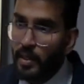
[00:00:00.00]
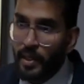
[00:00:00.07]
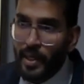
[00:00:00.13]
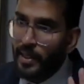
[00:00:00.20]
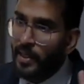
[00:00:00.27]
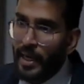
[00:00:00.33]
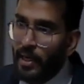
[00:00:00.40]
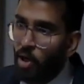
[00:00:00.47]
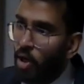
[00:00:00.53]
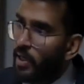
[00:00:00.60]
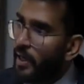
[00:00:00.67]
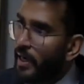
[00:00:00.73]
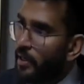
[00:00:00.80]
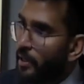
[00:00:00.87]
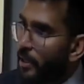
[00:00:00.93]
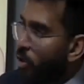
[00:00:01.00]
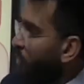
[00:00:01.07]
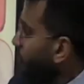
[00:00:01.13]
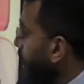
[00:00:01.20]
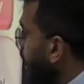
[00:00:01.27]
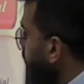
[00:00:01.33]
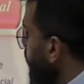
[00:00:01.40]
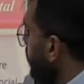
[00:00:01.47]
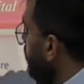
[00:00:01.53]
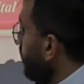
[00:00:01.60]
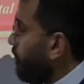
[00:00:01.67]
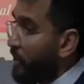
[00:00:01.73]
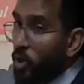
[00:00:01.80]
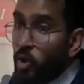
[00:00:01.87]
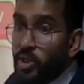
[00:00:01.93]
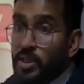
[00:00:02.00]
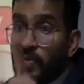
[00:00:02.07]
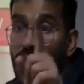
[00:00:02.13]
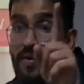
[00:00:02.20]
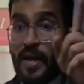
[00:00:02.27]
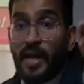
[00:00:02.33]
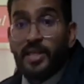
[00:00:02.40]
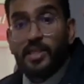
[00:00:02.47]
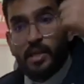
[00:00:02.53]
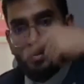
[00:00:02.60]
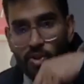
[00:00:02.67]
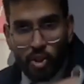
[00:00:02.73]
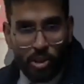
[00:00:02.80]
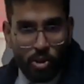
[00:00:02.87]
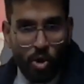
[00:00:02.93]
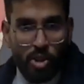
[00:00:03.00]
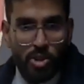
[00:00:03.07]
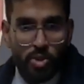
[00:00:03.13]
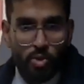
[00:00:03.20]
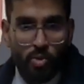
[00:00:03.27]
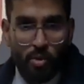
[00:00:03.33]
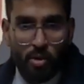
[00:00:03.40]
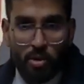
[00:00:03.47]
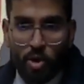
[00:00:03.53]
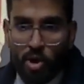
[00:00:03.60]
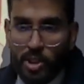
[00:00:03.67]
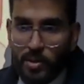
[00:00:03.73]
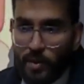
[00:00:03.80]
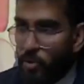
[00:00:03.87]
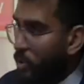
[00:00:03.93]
It cannot get rid of that because the Finance Commission talks about